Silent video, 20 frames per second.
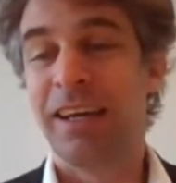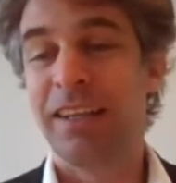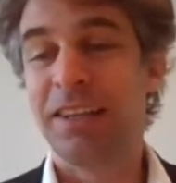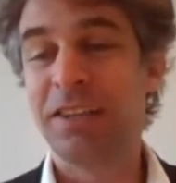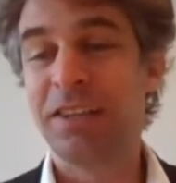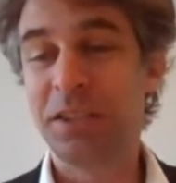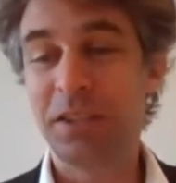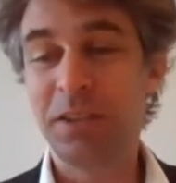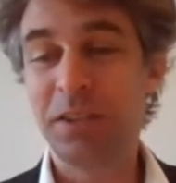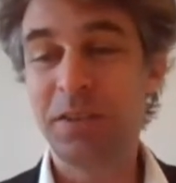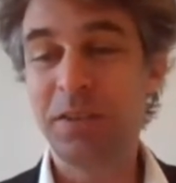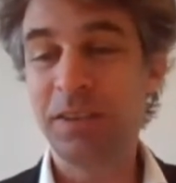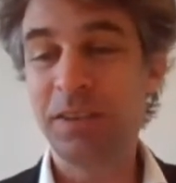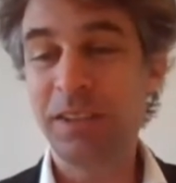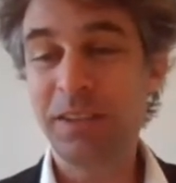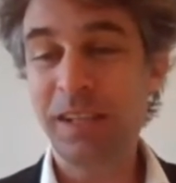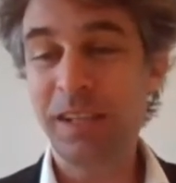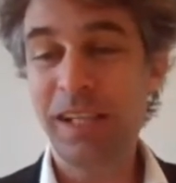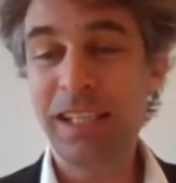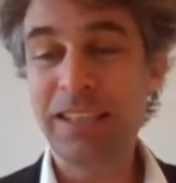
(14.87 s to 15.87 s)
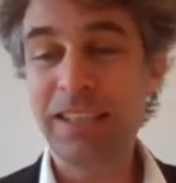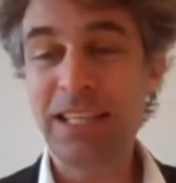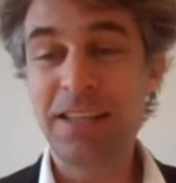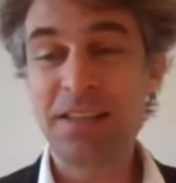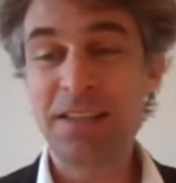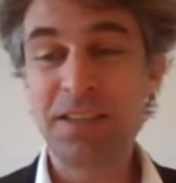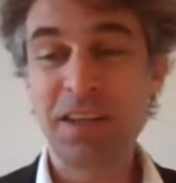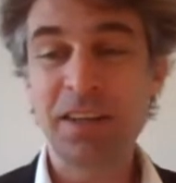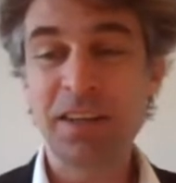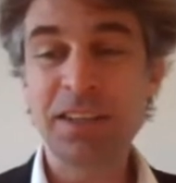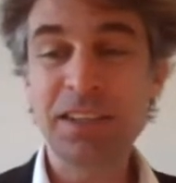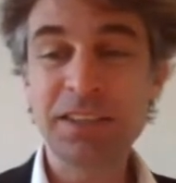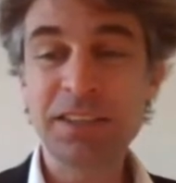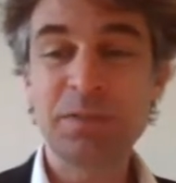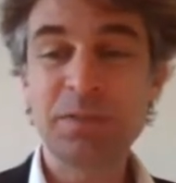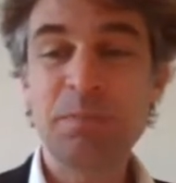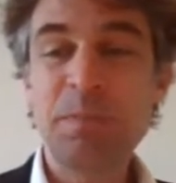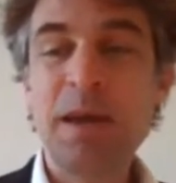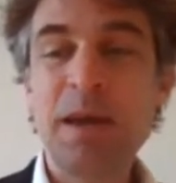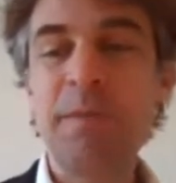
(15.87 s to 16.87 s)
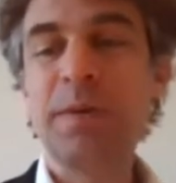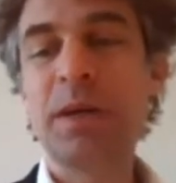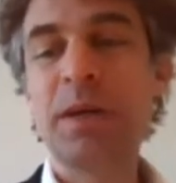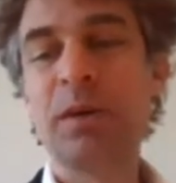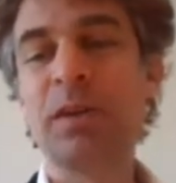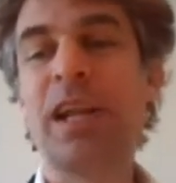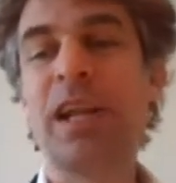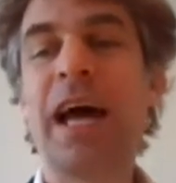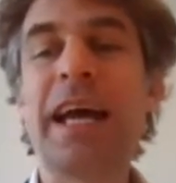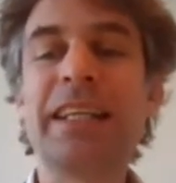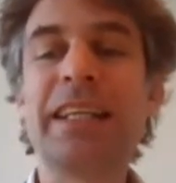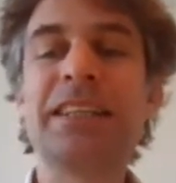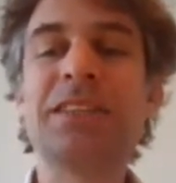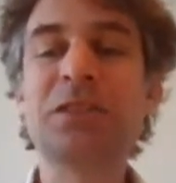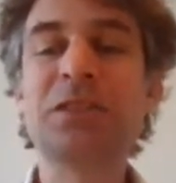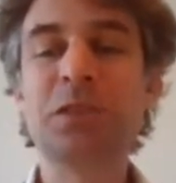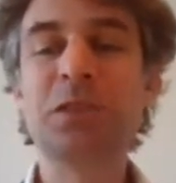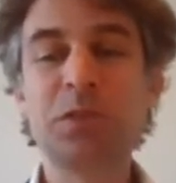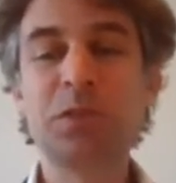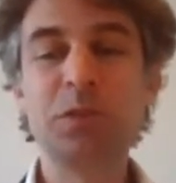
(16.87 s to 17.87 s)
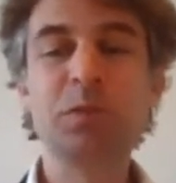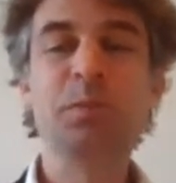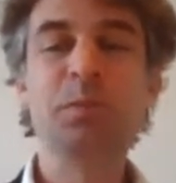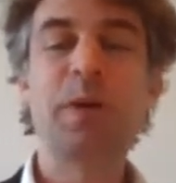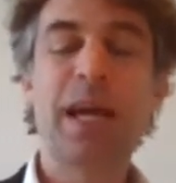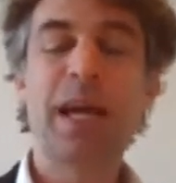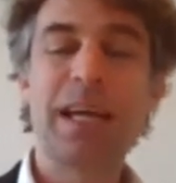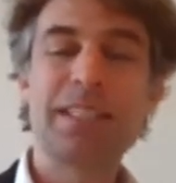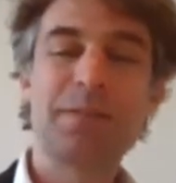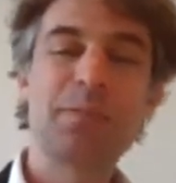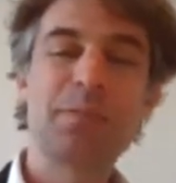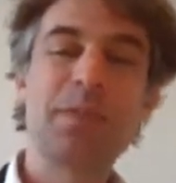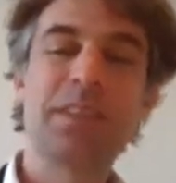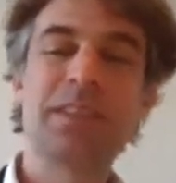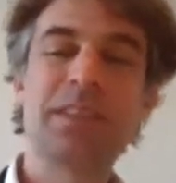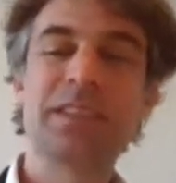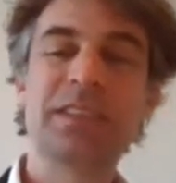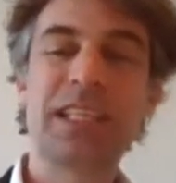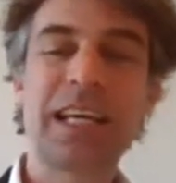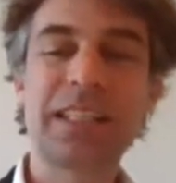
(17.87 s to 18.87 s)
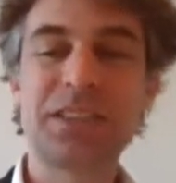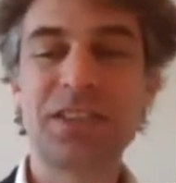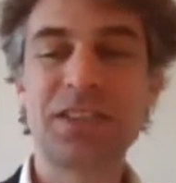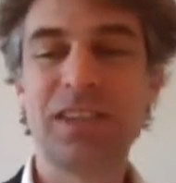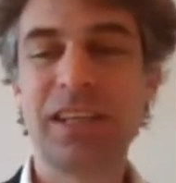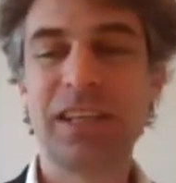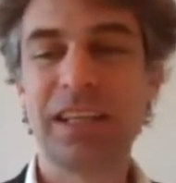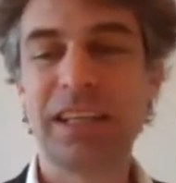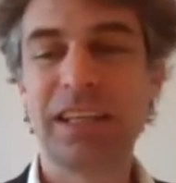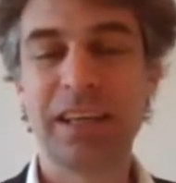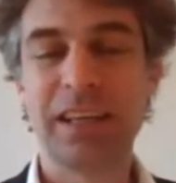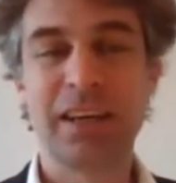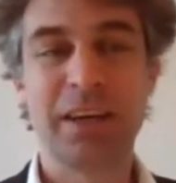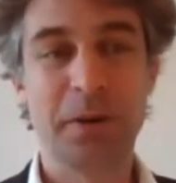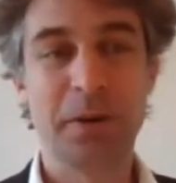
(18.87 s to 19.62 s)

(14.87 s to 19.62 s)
So let's get started. Maybe online is not too bad because actually